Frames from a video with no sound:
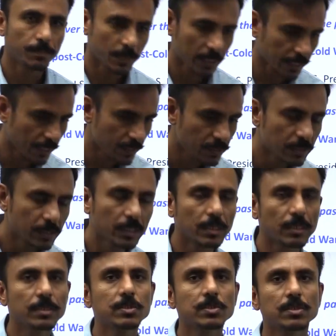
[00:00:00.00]
against the
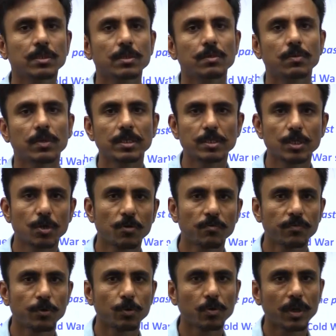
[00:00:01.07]
eastern region
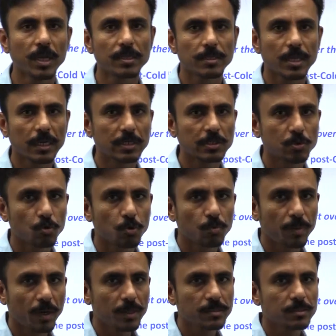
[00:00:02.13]
of Ukraine, that is
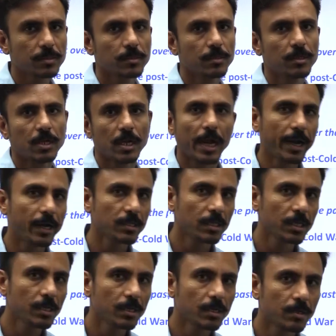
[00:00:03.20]
Donbass, and
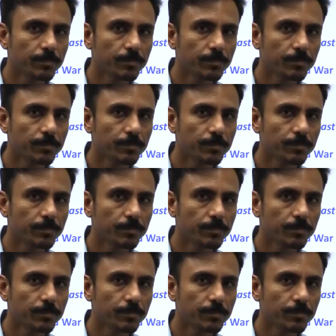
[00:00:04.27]
the